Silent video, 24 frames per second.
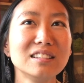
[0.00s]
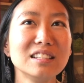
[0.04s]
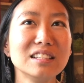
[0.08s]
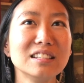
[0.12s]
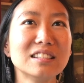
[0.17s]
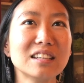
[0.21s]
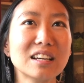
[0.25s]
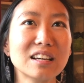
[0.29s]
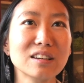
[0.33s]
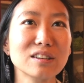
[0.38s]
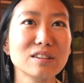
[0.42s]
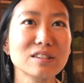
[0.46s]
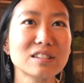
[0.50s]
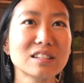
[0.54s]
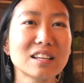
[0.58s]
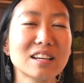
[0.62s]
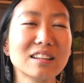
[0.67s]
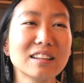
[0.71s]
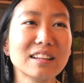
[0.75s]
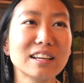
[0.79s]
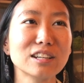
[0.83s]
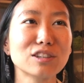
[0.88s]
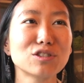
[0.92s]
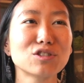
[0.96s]
details
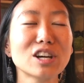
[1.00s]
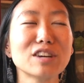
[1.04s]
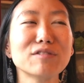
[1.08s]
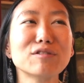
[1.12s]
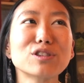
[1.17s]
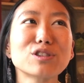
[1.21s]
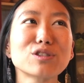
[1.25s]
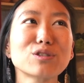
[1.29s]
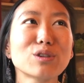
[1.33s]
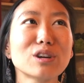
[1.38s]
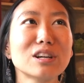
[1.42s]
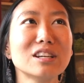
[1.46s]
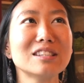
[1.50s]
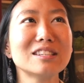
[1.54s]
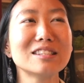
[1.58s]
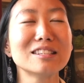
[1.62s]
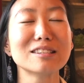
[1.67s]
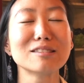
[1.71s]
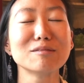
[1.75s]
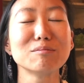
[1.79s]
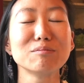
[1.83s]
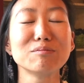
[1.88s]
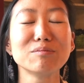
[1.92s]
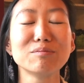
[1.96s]
that like drive us
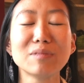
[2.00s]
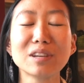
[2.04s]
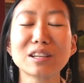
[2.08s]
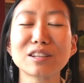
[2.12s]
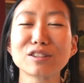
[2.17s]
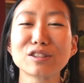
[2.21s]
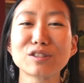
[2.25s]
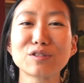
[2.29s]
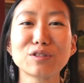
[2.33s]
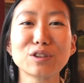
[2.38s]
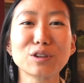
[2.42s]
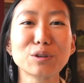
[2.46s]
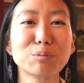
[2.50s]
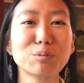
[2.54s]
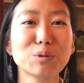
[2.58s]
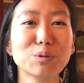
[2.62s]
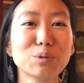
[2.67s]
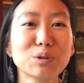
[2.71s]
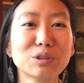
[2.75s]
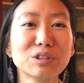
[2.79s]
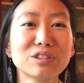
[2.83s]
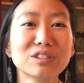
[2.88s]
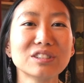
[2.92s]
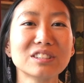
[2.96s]
crazy and make us feel
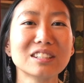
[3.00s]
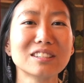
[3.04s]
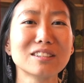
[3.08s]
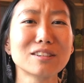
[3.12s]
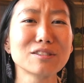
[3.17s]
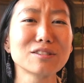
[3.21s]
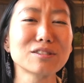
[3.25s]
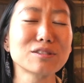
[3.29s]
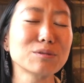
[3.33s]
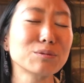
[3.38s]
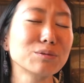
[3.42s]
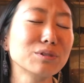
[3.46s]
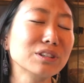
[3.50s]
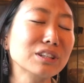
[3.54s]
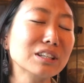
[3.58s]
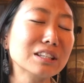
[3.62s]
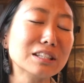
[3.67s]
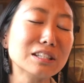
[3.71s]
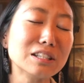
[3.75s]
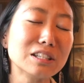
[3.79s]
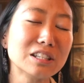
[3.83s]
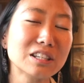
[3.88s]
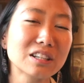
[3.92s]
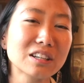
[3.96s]
bewildered and also
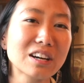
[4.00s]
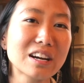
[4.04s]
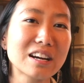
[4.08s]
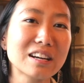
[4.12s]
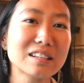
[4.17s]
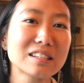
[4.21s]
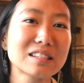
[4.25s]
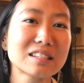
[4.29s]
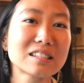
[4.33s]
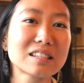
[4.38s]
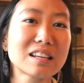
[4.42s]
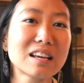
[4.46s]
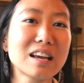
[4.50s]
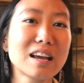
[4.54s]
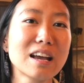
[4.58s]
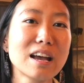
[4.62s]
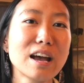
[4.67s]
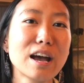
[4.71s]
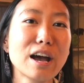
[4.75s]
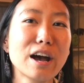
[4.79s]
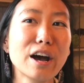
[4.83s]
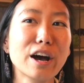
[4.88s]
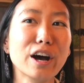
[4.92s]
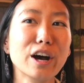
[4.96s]
really endear us.
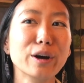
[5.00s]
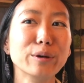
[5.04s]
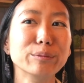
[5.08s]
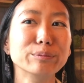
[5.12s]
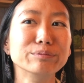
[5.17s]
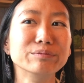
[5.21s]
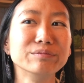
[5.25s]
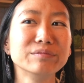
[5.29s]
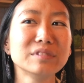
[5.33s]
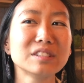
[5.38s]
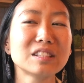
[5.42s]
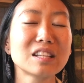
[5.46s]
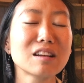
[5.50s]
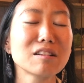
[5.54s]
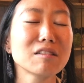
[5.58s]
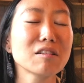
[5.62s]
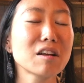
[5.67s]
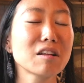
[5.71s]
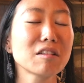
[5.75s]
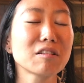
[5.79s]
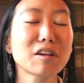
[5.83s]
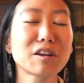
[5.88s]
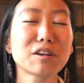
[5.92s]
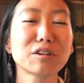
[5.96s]

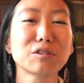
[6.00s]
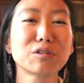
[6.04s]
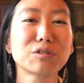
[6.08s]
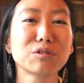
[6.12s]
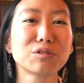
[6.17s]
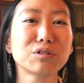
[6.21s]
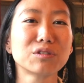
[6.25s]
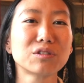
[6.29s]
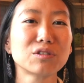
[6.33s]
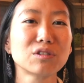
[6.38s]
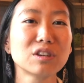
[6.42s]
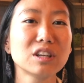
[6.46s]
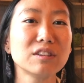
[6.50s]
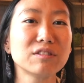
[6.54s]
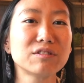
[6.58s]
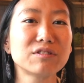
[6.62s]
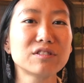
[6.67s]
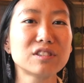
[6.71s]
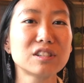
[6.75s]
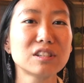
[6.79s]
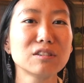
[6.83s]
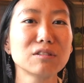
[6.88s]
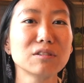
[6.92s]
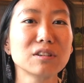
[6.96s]
A lot of
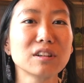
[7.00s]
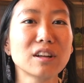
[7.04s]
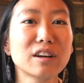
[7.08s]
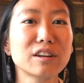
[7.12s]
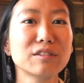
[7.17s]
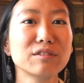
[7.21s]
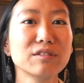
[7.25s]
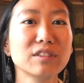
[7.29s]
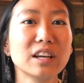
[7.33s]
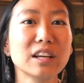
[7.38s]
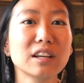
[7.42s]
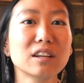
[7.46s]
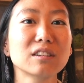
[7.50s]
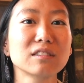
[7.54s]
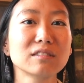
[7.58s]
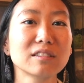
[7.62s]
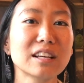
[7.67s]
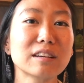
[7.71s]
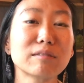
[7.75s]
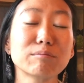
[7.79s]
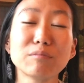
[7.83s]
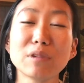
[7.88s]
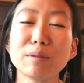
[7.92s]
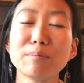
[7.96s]
grief too, a lot of
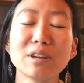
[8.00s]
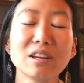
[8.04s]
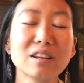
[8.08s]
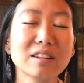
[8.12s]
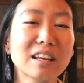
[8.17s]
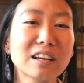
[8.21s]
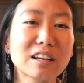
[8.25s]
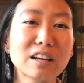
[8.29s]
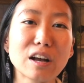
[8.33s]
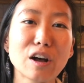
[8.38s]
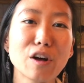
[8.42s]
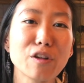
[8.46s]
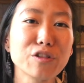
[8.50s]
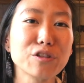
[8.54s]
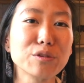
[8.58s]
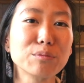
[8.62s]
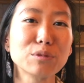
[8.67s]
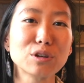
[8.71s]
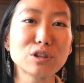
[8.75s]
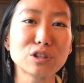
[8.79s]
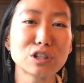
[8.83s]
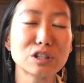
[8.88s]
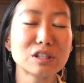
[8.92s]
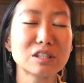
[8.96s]
like maybe like a health
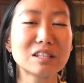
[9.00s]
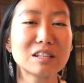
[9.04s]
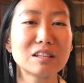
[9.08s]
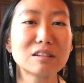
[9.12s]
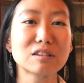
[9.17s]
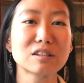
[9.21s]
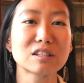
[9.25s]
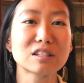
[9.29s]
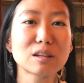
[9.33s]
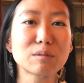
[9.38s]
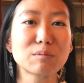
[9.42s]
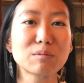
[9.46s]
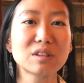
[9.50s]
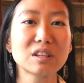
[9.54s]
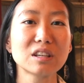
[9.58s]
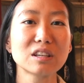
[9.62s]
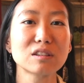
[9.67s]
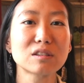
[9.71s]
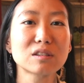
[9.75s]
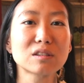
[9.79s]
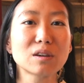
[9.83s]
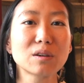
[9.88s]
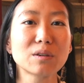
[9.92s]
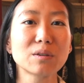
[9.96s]
emergency or
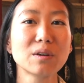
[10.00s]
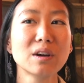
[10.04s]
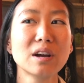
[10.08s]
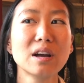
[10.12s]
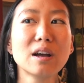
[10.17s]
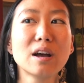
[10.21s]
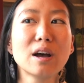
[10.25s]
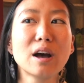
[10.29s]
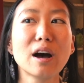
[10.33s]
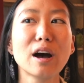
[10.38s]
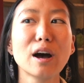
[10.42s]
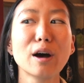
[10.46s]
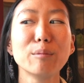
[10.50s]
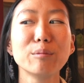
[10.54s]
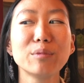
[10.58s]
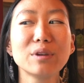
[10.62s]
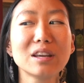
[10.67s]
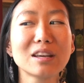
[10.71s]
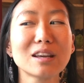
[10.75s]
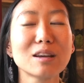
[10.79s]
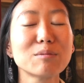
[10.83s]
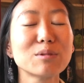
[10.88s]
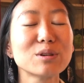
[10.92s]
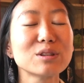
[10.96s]
something. So
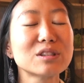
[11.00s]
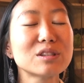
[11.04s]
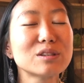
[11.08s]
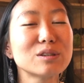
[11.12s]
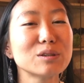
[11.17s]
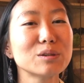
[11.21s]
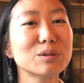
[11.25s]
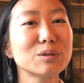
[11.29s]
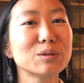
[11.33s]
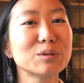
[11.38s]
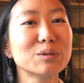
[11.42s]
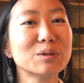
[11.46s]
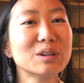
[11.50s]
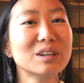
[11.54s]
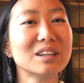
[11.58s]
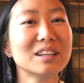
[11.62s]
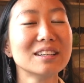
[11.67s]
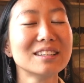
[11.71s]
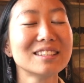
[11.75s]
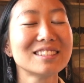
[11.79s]
being able to